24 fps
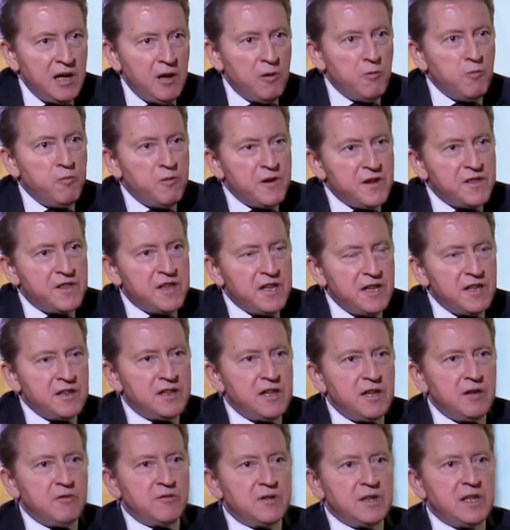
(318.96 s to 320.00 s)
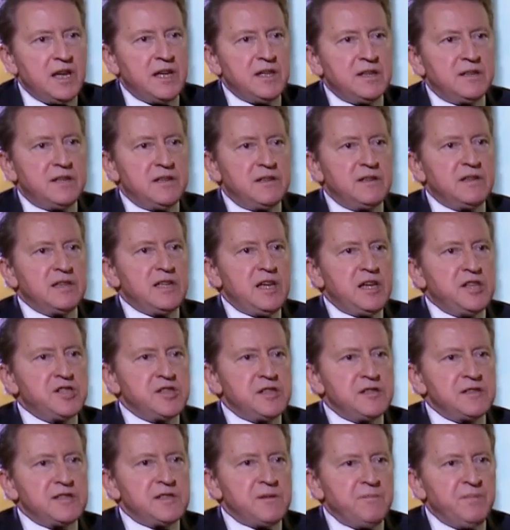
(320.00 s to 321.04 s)
within the United
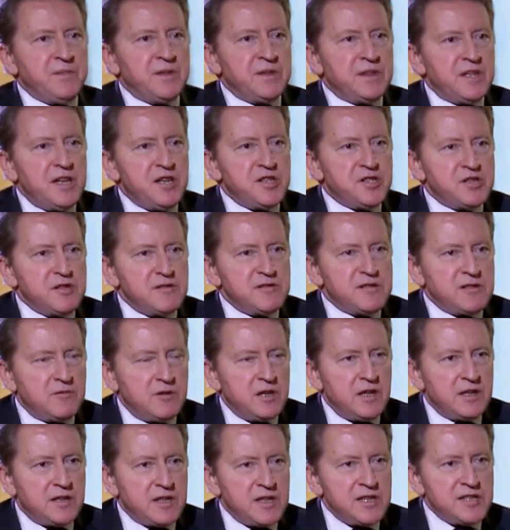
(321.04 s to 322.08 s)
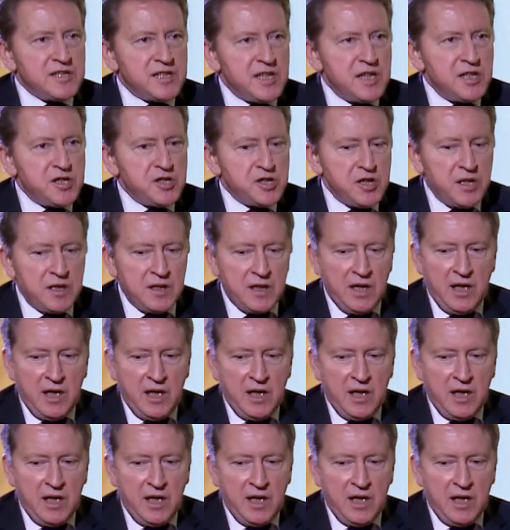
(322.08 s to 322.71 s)
Nations Nations organization